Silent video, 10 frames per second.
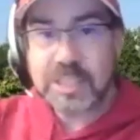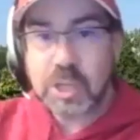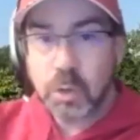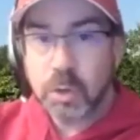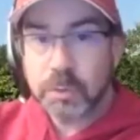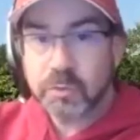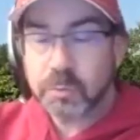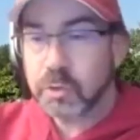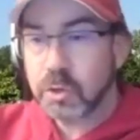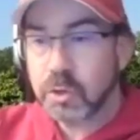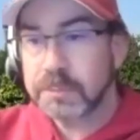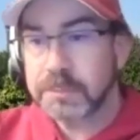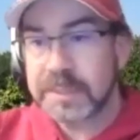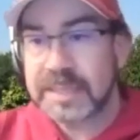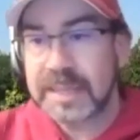Yoho is returning,
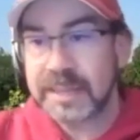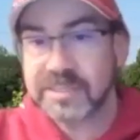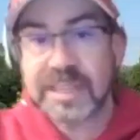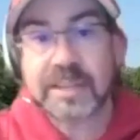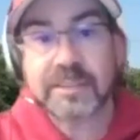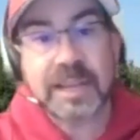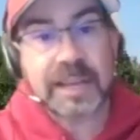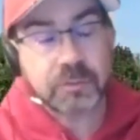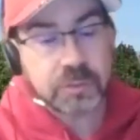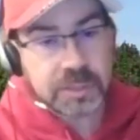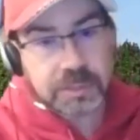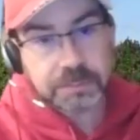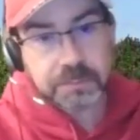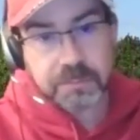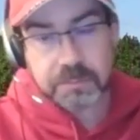but he has yet to actually
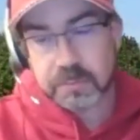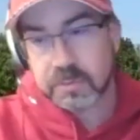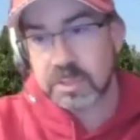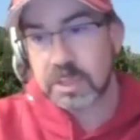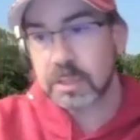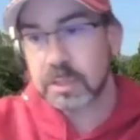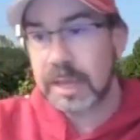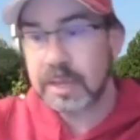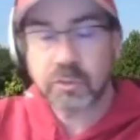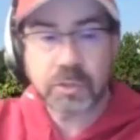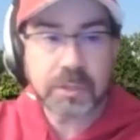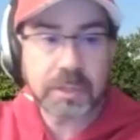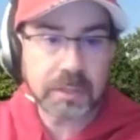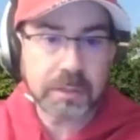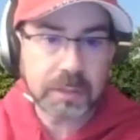see action
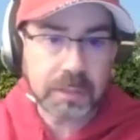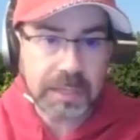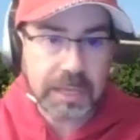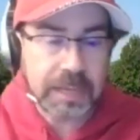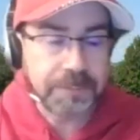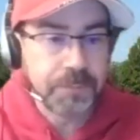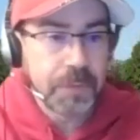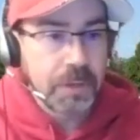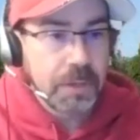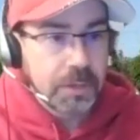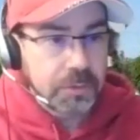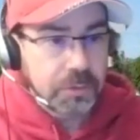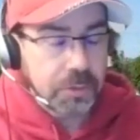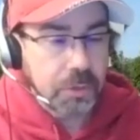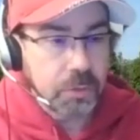in a game.
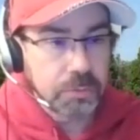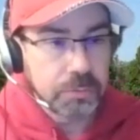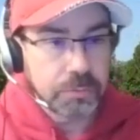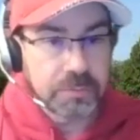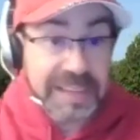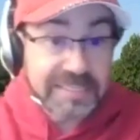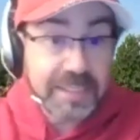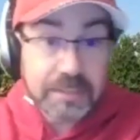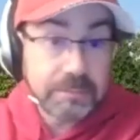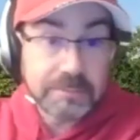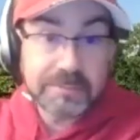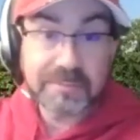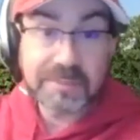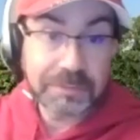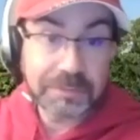So that's it.
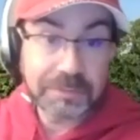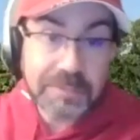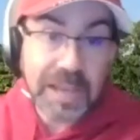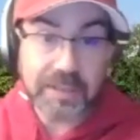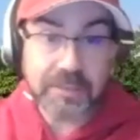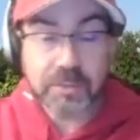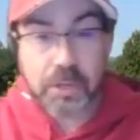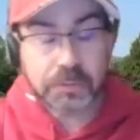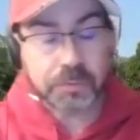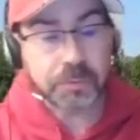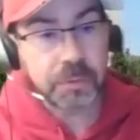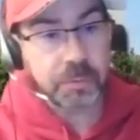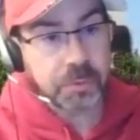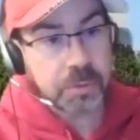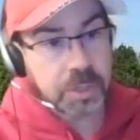5 guys off of that
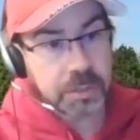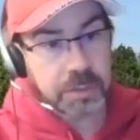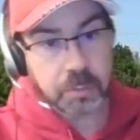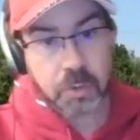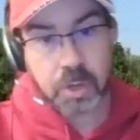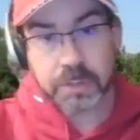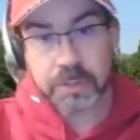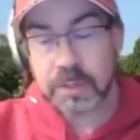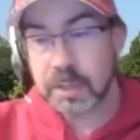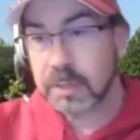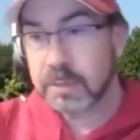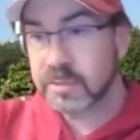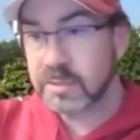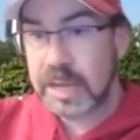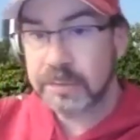were on the
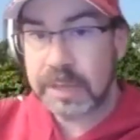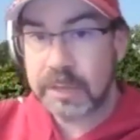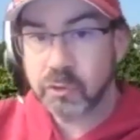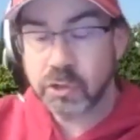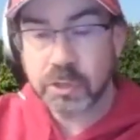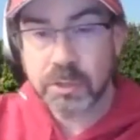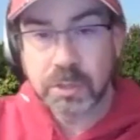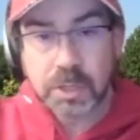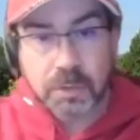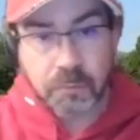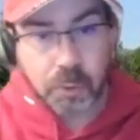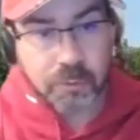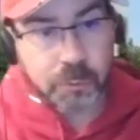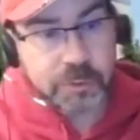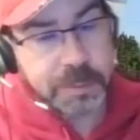staff last year, 4
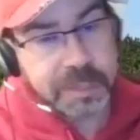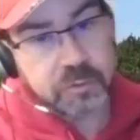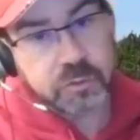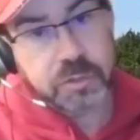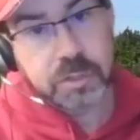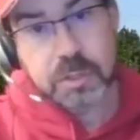of which pitched.